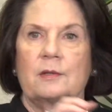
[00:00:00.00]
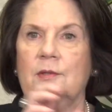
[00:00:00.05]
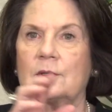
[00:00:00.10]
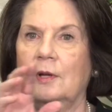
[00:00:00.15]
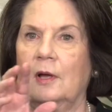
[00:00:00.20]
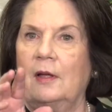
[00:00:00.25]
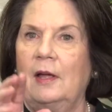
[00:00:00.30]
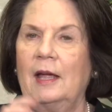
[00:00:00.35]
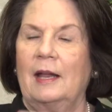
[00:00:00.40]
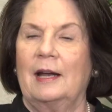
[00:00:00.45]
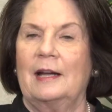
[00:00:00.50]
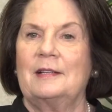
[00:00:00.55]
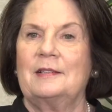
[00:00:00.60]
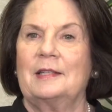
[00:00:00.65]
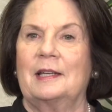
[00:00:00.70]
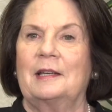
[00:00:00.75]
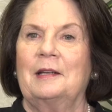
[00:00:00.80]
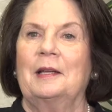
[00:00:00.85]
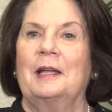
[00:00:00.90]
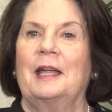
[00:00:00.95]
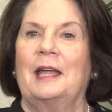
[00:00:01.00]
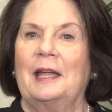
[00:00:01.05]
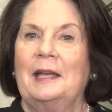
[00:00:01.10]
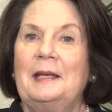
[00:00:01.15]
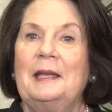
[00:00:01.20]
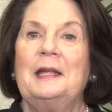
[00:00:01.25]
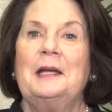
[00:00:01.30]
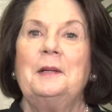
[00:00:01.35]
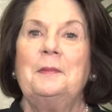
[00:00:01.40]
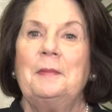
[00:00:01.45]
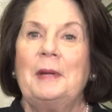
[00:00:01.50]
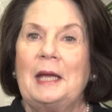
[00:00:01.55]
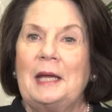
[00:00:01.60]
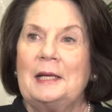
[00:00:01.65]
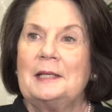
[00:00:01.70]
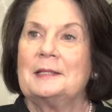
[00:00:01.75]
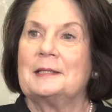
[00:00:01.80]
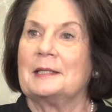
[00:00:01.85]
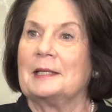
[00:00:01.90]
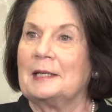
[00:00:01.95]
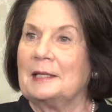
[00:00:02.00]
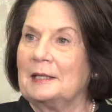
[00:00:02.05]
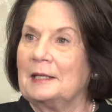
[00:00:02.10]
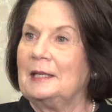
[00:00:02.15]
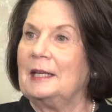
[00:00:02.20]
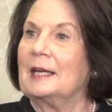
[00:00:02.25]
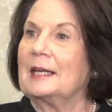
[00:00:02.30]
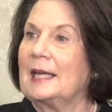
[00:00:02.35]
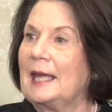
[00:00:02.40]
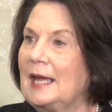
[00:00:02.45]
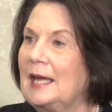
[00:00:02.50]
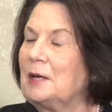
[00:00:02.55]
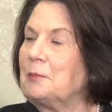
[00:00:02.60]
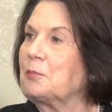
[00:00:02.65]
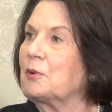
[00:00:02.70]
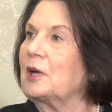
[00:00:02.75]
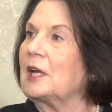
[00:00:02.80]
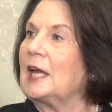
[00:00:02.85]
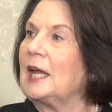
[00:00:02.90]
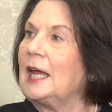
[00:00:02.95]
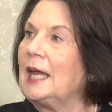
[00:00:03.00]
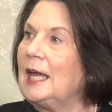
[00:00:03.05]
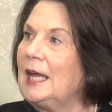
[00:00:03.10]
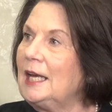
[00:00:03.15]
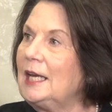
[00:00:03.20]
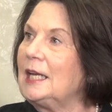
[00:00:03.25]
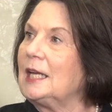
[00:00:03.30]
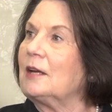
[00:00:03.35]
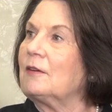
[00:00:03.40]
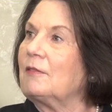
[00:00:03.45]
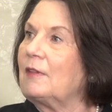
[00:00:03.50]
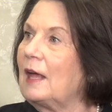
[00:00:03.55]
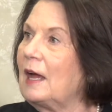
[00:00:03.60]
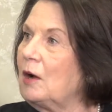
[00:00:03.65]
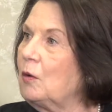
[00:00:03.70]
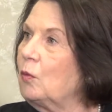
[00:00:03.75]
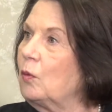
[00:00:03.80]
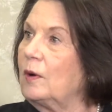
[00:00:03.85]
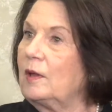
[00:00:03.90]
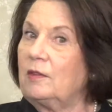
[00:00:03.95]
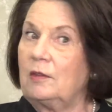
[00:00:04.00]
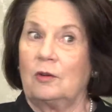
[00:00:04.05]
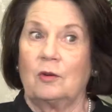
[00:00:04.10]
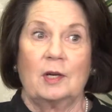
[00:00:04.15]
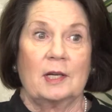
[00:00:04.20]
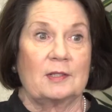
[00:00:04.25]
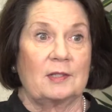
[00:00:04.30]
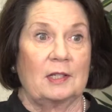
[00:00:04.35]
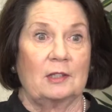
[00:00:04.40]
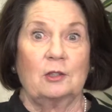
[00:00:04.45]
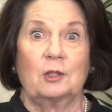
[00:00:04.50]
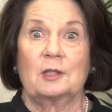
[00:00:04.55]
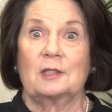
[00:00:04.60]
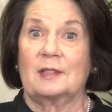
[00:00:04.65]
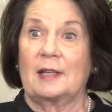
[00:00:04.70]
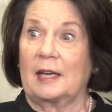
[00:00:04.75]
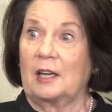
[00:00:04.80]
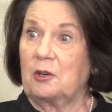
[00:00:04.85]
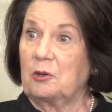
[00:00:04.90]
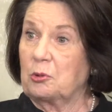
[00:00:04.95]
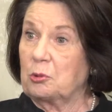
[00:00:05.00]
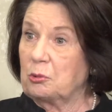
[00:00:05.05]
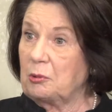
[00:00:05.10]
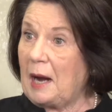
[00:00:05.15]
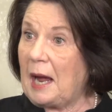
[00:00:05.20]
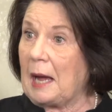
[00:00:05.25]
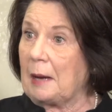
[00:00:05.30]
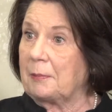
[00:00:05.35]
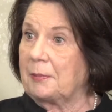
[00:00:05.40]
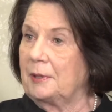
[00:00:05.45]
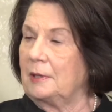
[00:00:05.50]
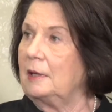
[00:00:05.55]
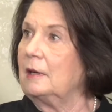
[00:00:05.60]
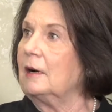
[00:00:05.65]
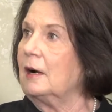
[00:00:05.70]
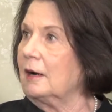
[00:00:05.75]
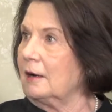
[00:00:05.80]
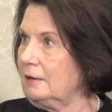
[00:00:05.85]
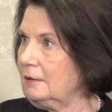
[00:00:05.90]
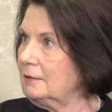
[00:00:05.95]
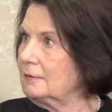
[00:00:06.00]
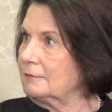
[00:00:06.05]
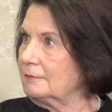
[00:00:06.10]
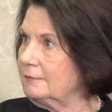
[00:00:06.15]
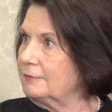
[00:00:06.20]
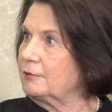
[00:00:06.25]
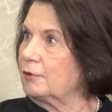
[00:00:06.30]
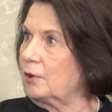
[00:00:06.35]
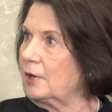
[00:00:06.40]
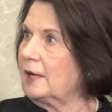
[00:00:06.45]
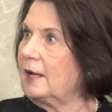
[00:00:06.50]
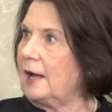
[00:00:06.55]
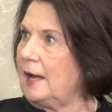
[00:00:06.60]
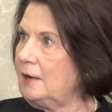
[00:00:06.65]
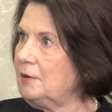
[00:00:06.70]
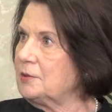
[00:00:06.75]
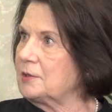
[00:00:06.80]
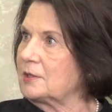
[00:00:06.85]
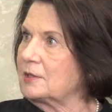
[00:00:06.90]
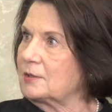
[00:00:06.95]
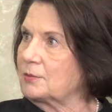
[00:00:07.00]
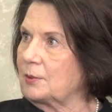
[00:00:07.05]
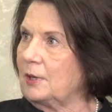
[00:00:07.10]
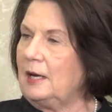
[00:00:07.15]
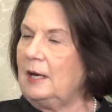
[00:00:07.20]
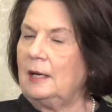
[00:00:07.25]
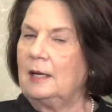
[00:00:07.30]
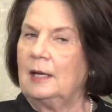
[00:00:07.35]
And I said, isn't that amazing? You can't bring any of that with you because it looks like crap in our Florida houses, right?